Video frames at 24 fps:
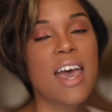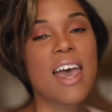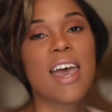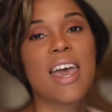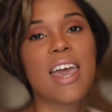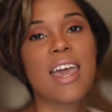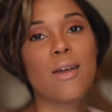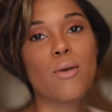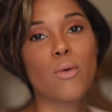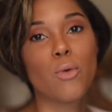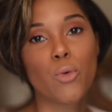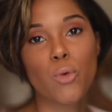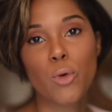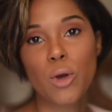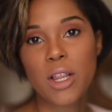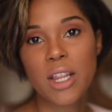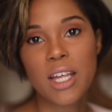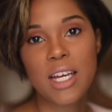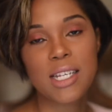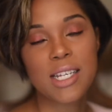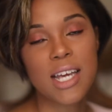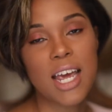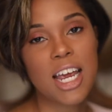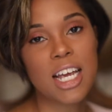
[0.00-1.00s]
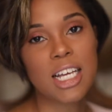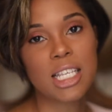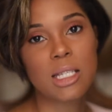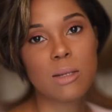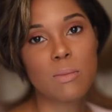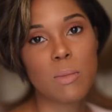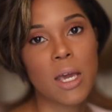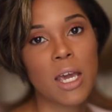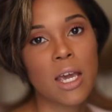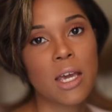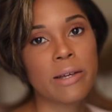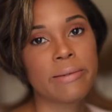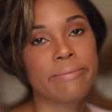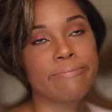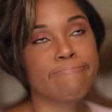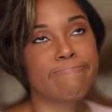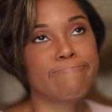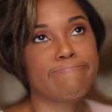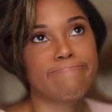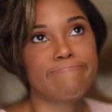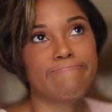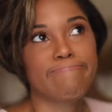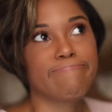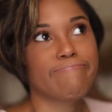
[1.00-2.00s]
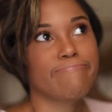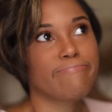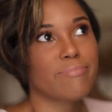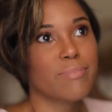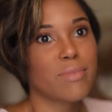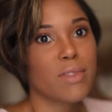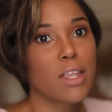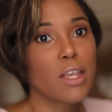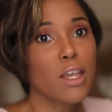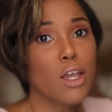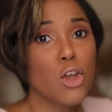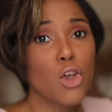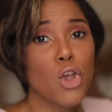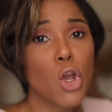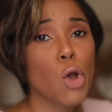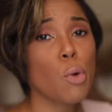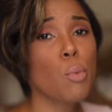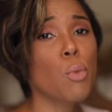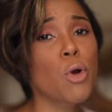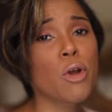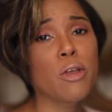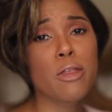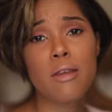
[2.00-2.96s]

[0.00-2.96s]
It really takes me no more